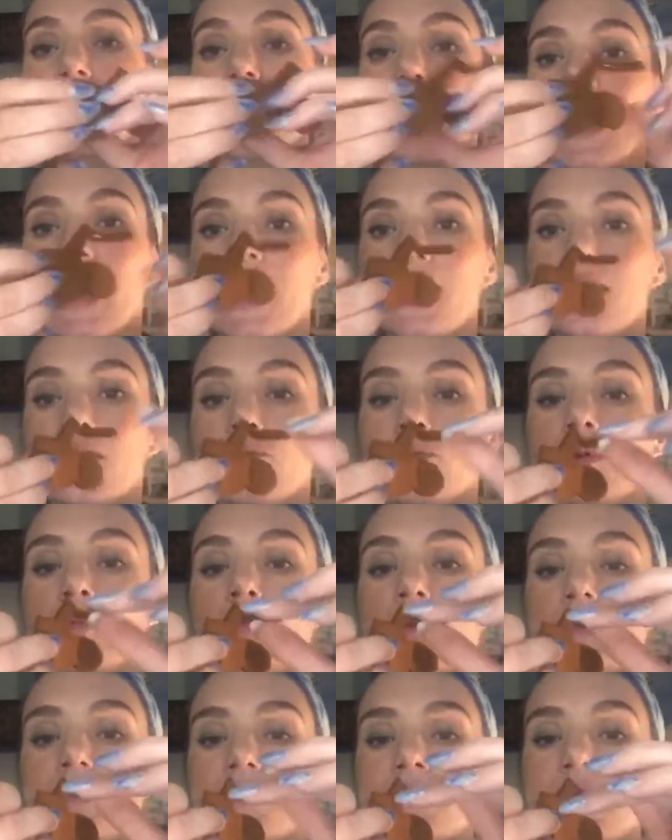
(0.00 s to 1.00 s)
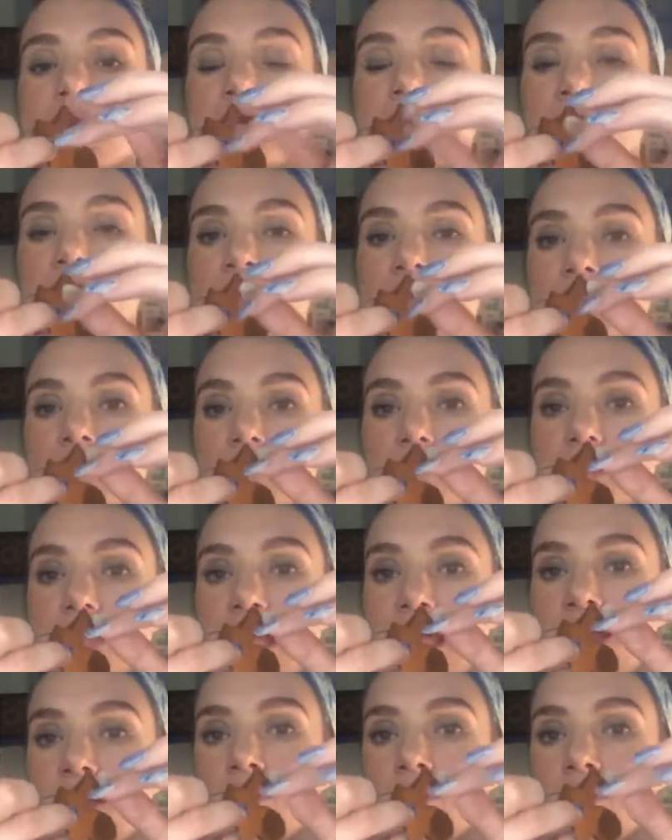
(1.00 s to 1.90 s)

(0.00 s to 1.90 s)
And we want to keep a little tail.